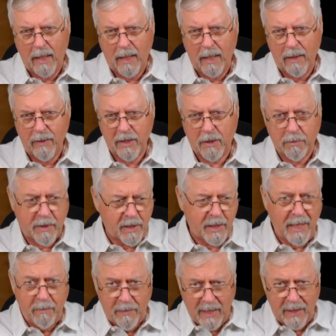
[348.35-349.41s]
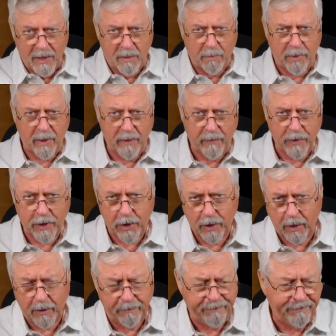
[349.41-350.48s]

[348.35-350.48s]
This was the same day as the previous shot.